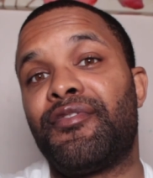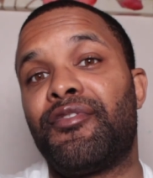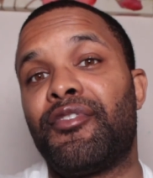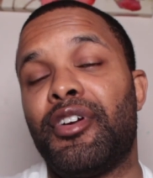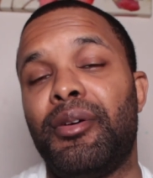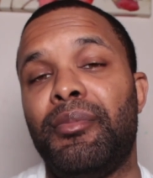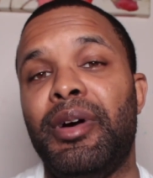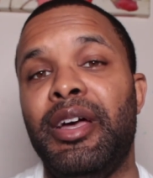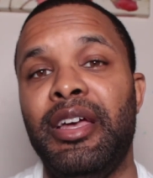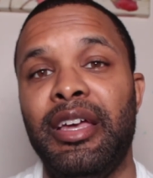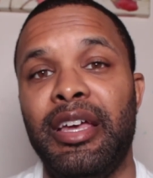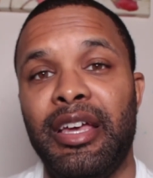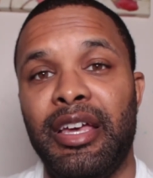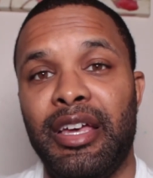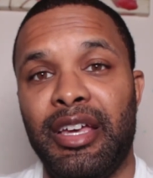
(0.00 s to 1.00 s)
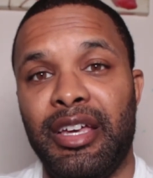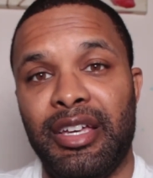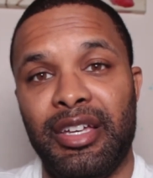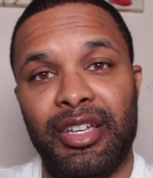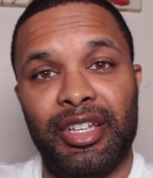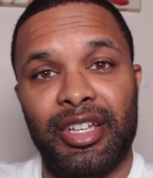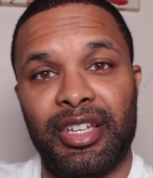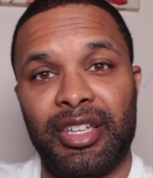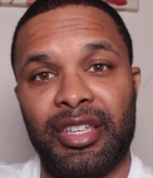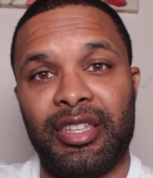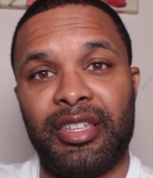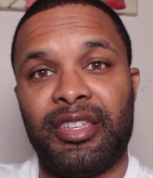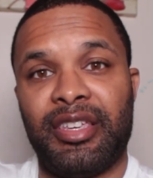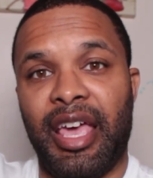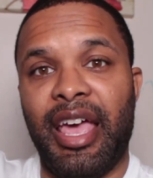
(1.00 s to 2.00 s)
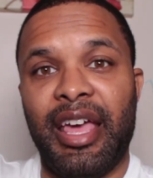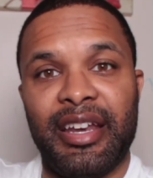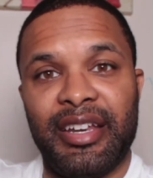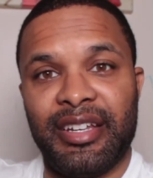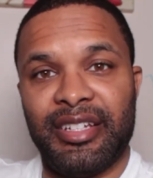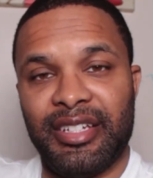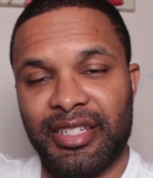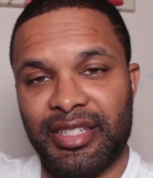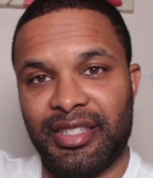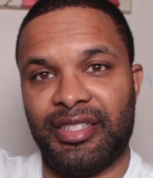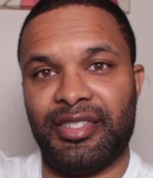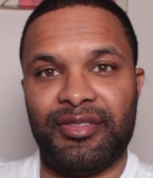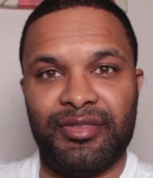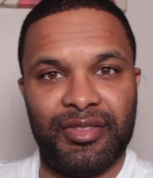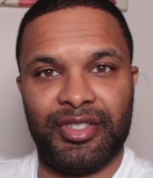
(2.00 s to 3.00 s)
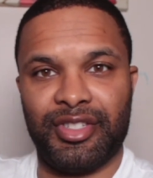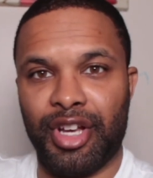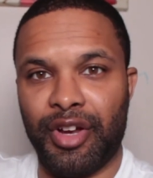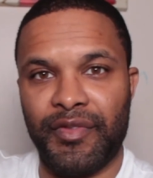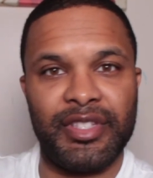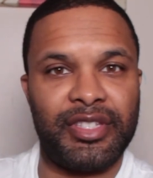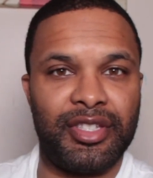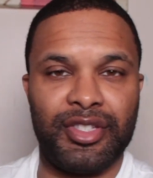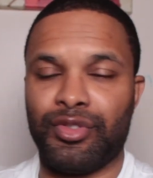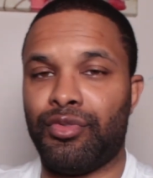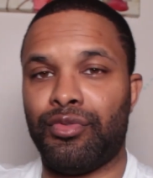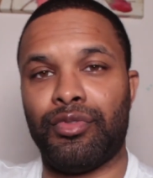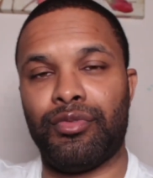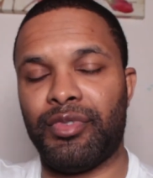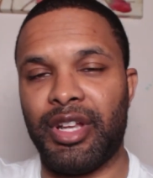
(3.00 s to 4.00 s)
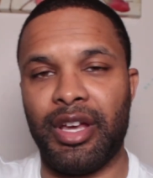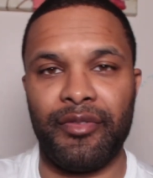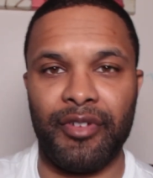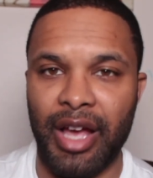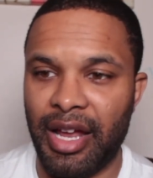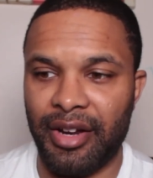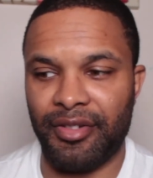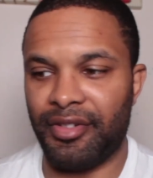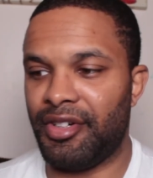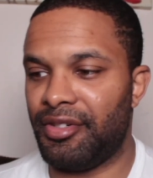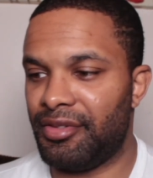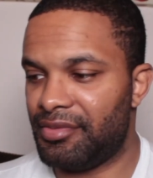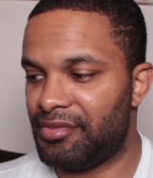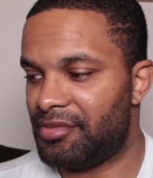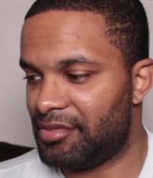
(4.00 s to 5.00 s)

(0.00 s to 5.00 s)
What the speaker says: from Canada's services or whatever, I don't know,